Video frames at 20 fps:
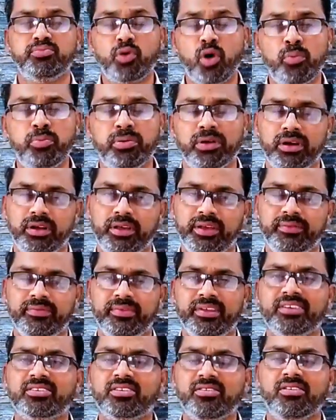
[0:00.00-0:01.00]
properly
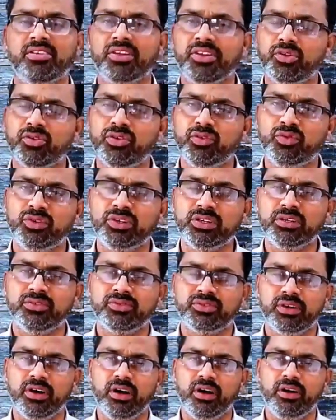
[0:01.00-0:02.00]
according to the Word
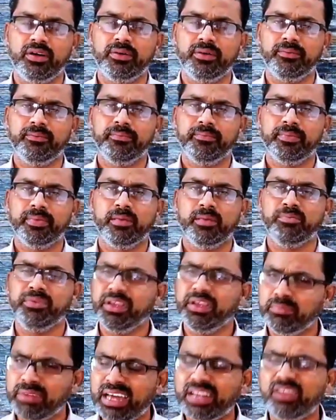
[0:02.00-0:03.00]
of God.
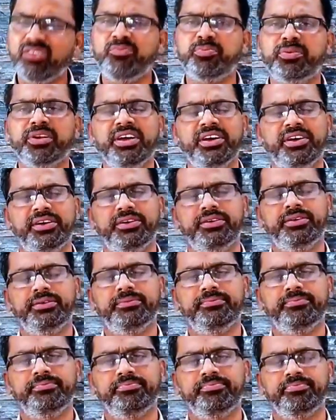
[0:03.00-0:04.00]
Be a man of prayer.
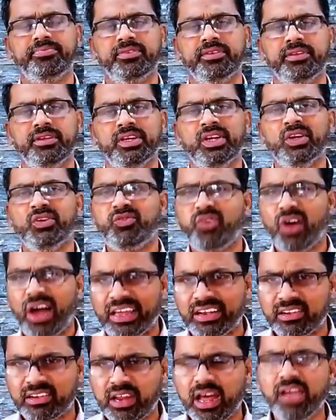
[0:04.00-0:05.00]

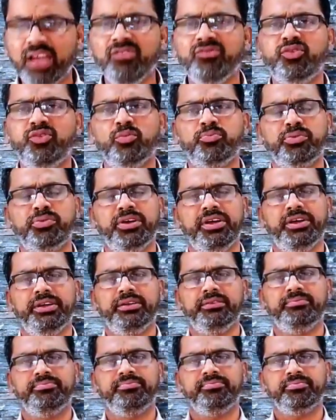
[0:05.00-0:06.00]
Find time for
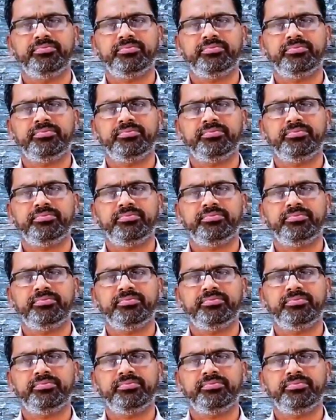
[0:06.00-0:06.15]
prayer.